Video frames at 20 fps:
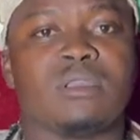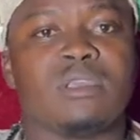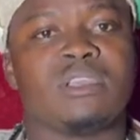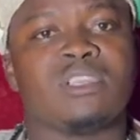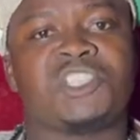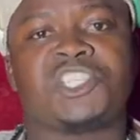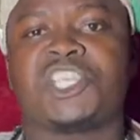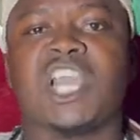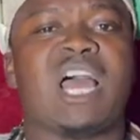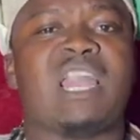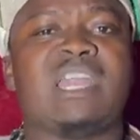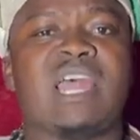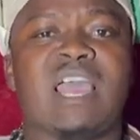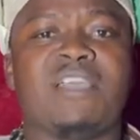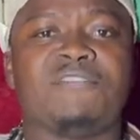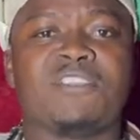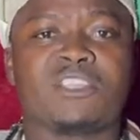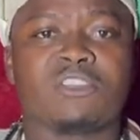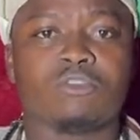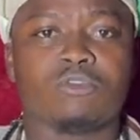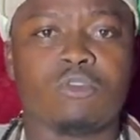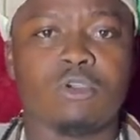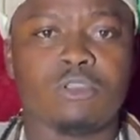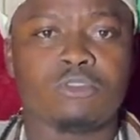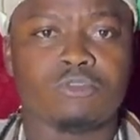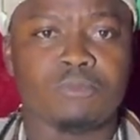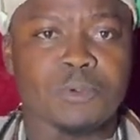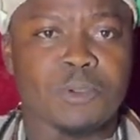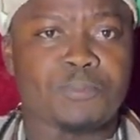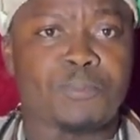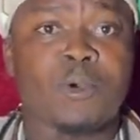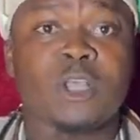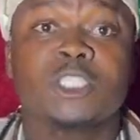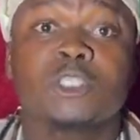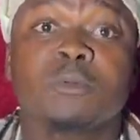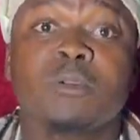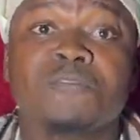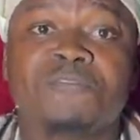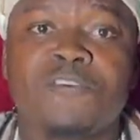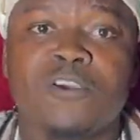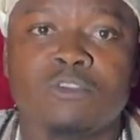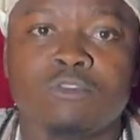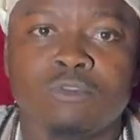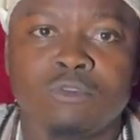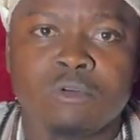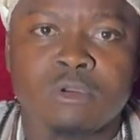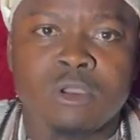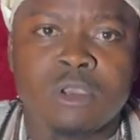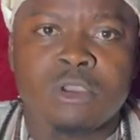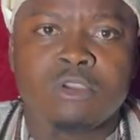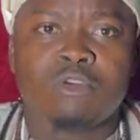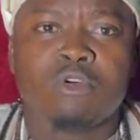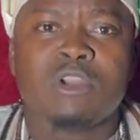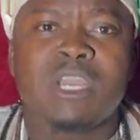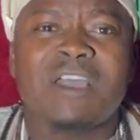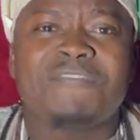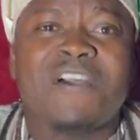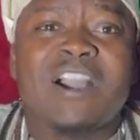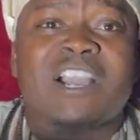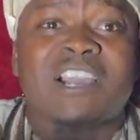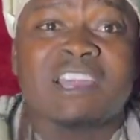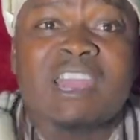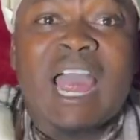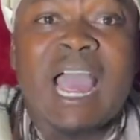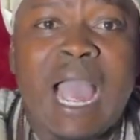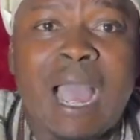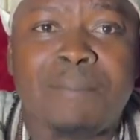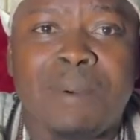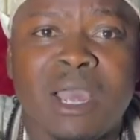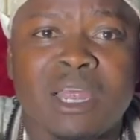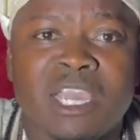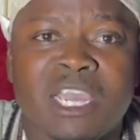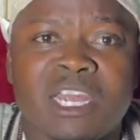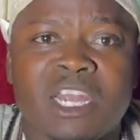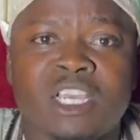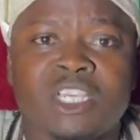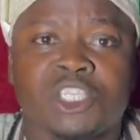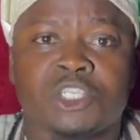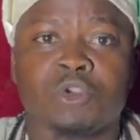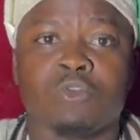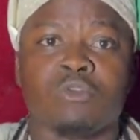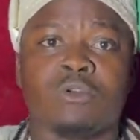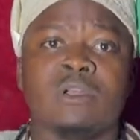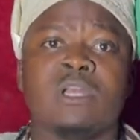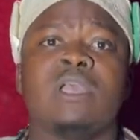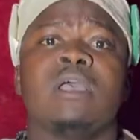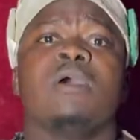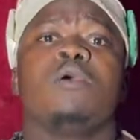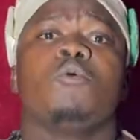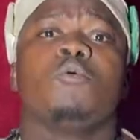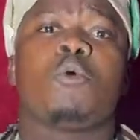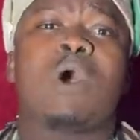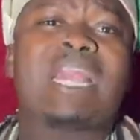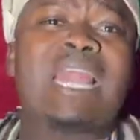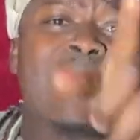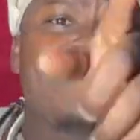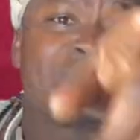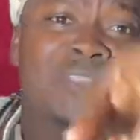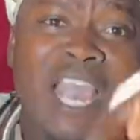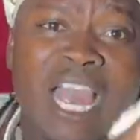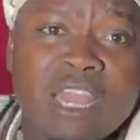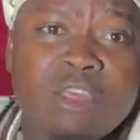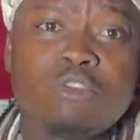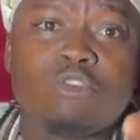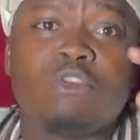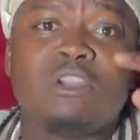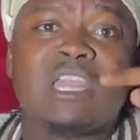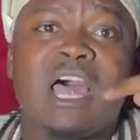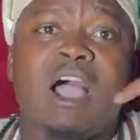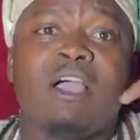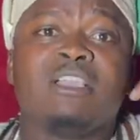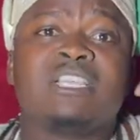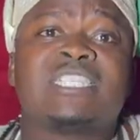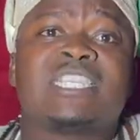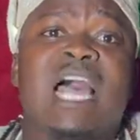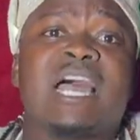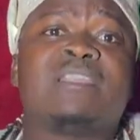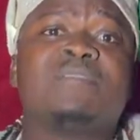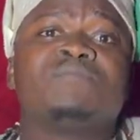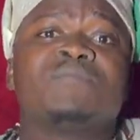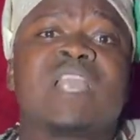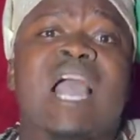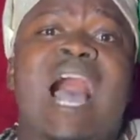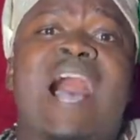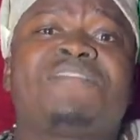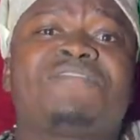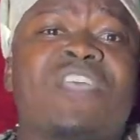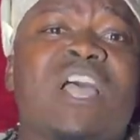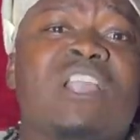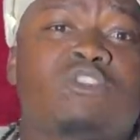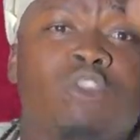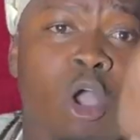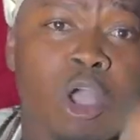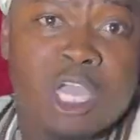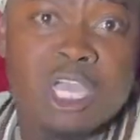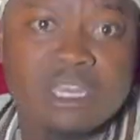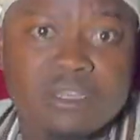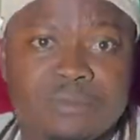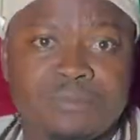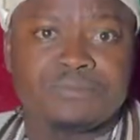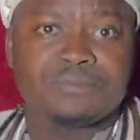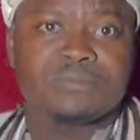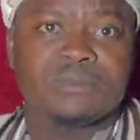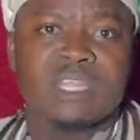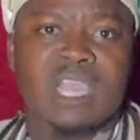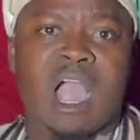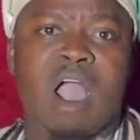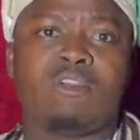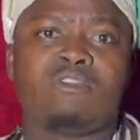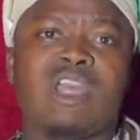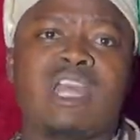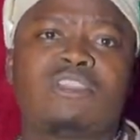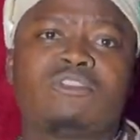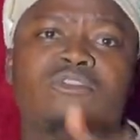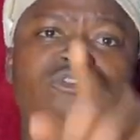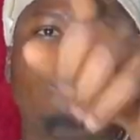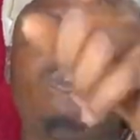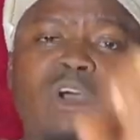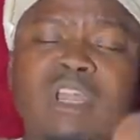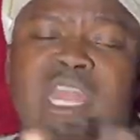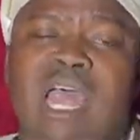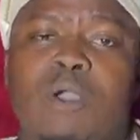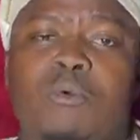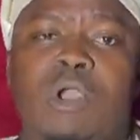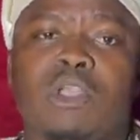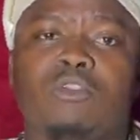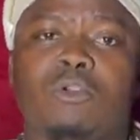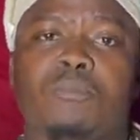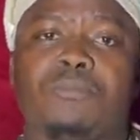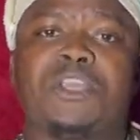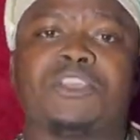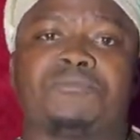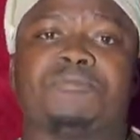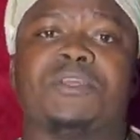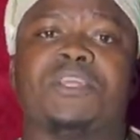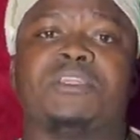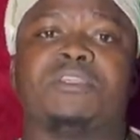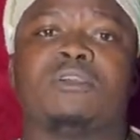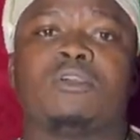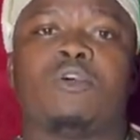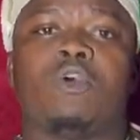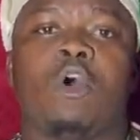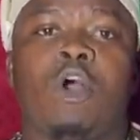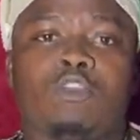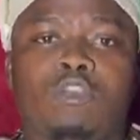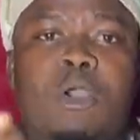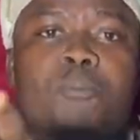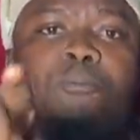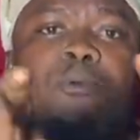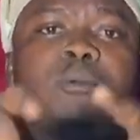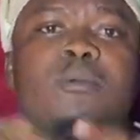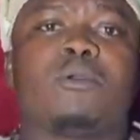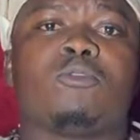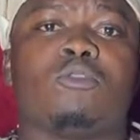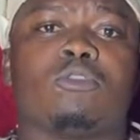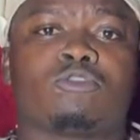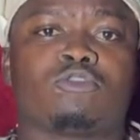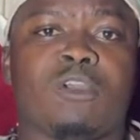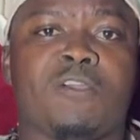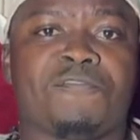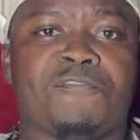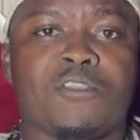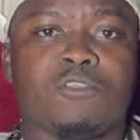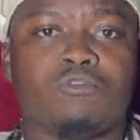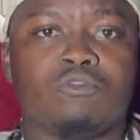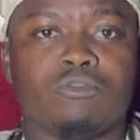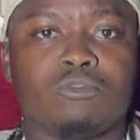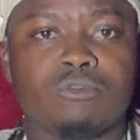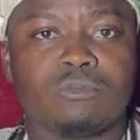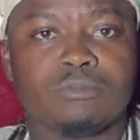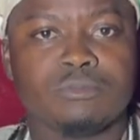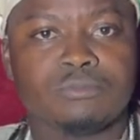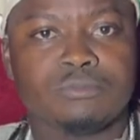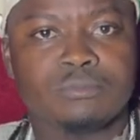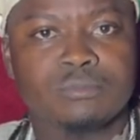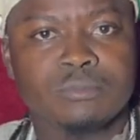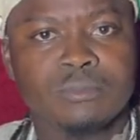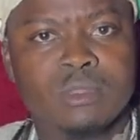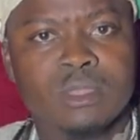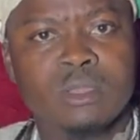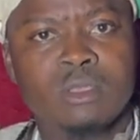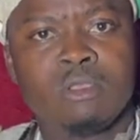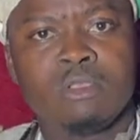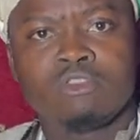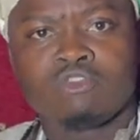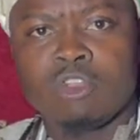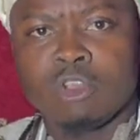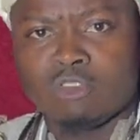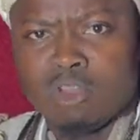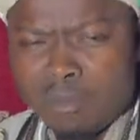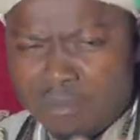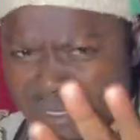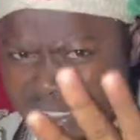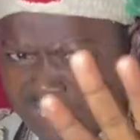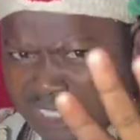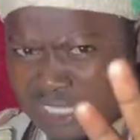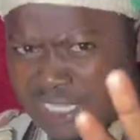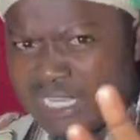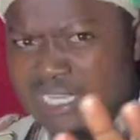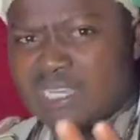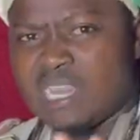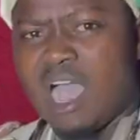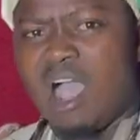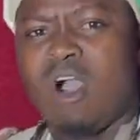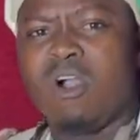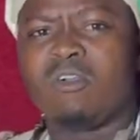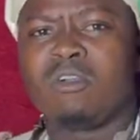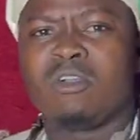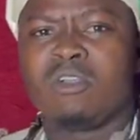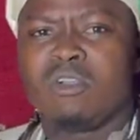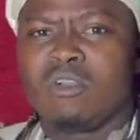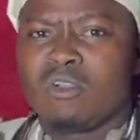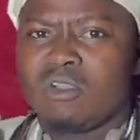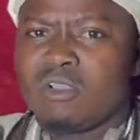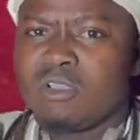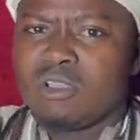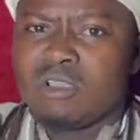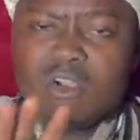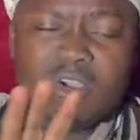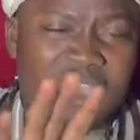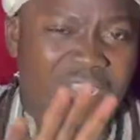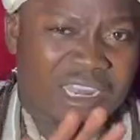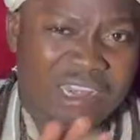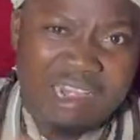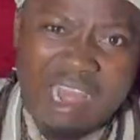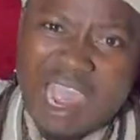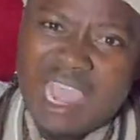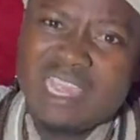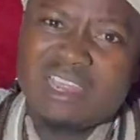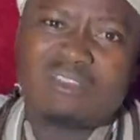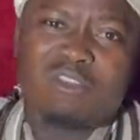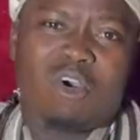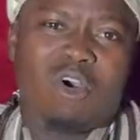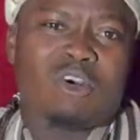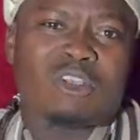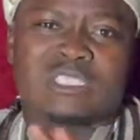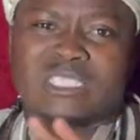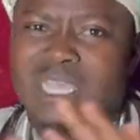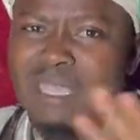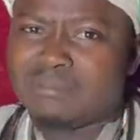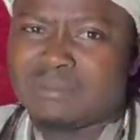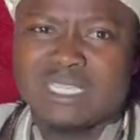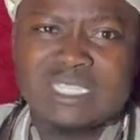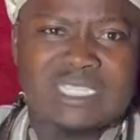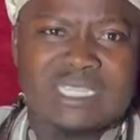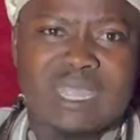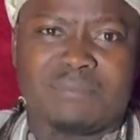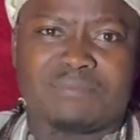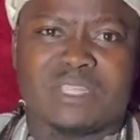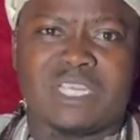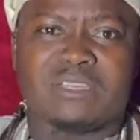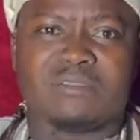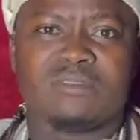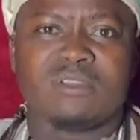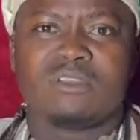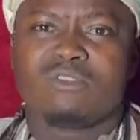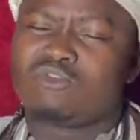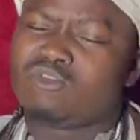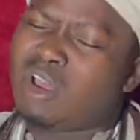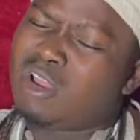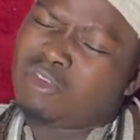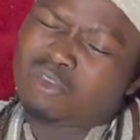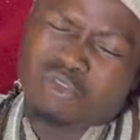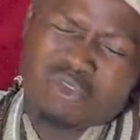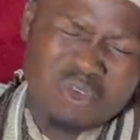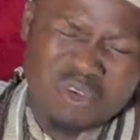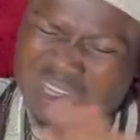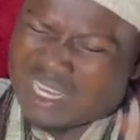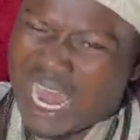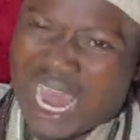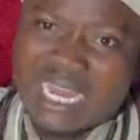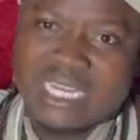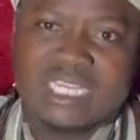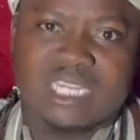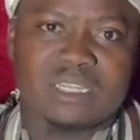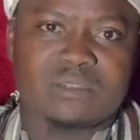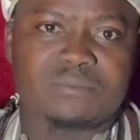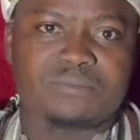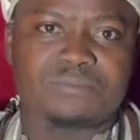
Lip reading: inshallah, everything is going to be possible for you. You will never cry about any issue. What I'm telling you now is that after talking, I'll let you know that when you meet me, all your problems will solve for you. So don't be sitting down crying or something. Don't do that.